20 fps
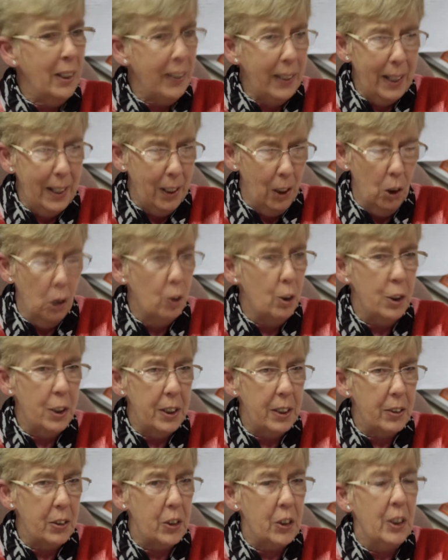get it
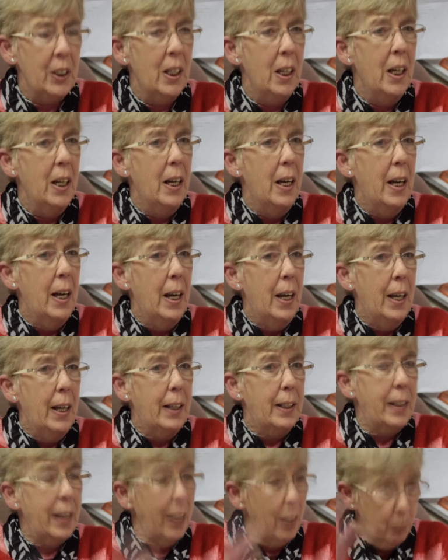laundered,
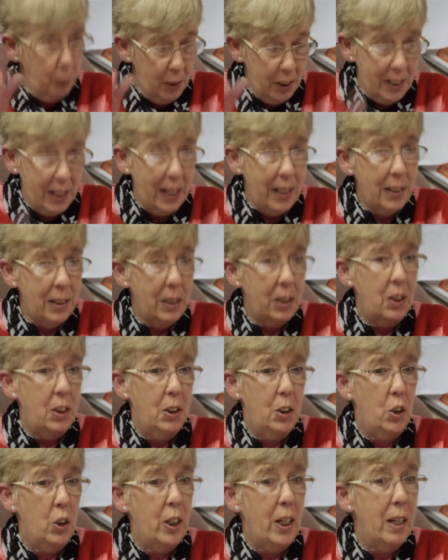get it presented to
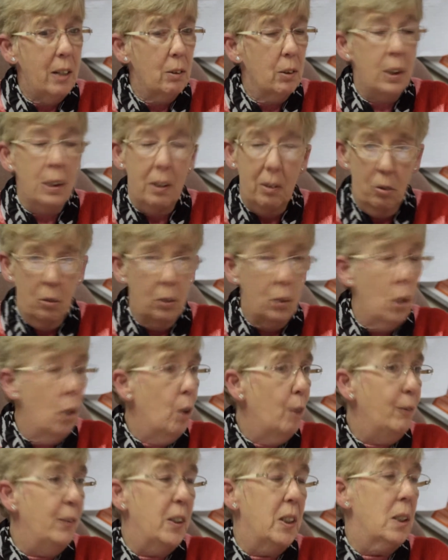the child.
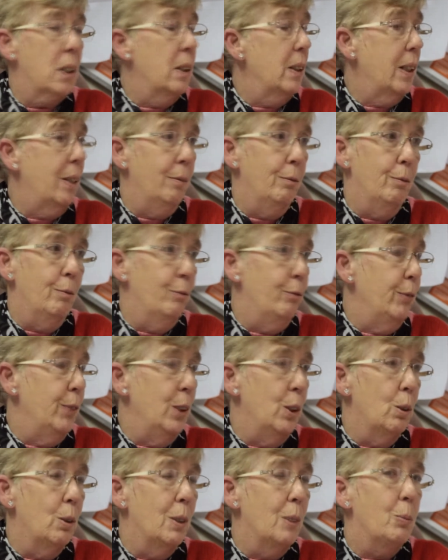Obviously,
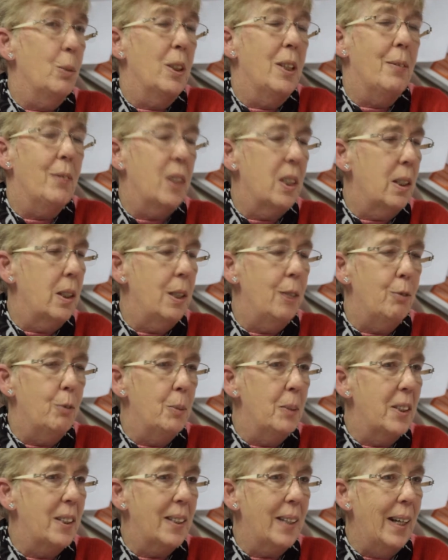whenever I say
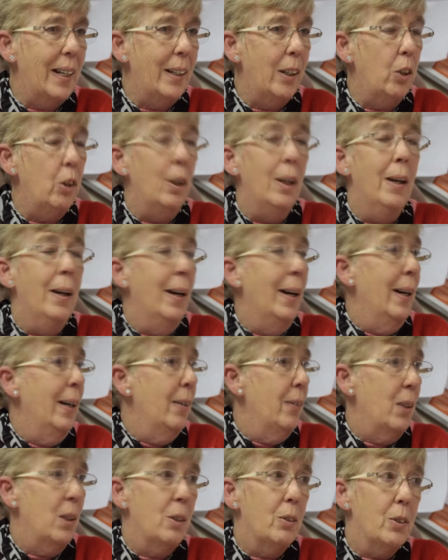from the skin out,
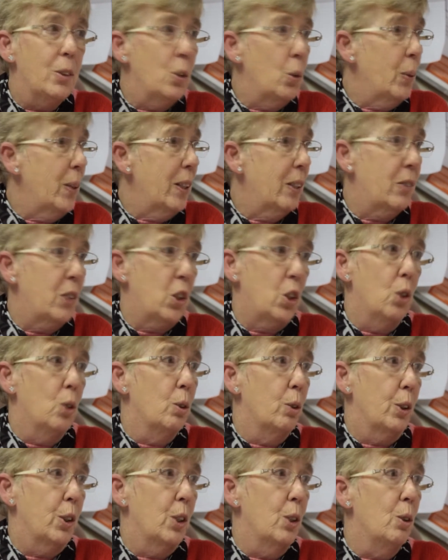their underwear, the
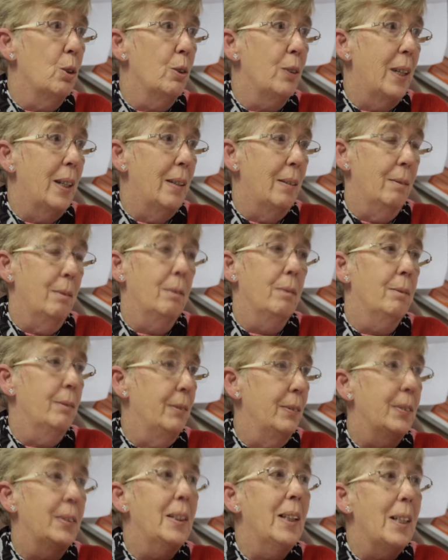socks and all that,
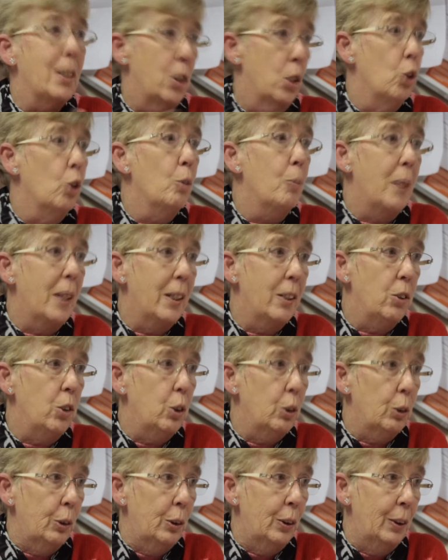that's all brand
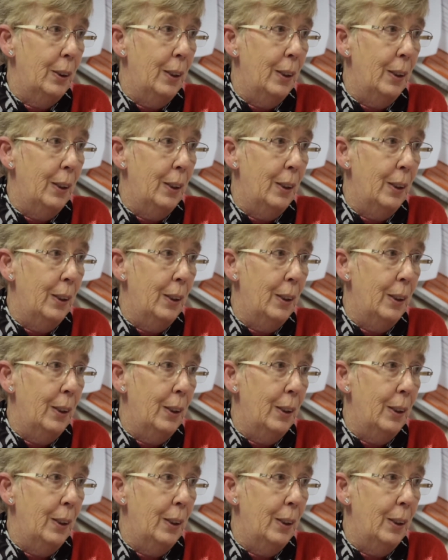new.